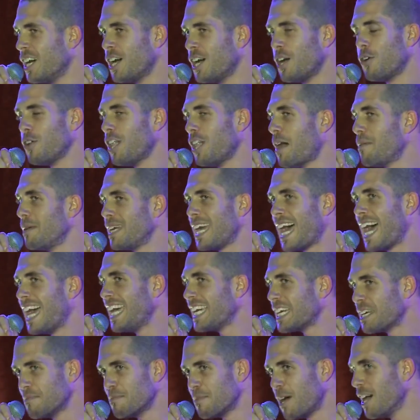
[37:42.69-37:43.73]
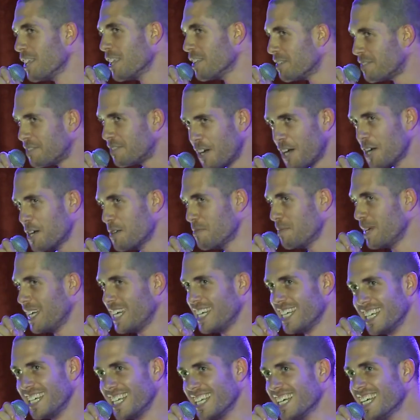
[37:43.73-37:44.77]
well, I'll be hanging by the phone,
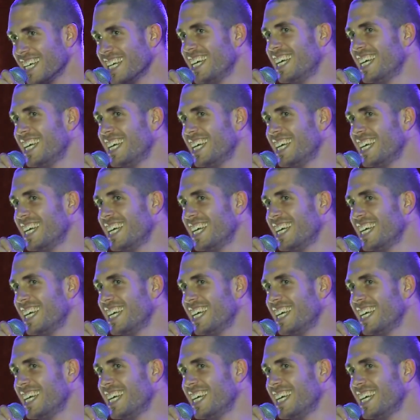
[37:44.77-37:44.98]
man.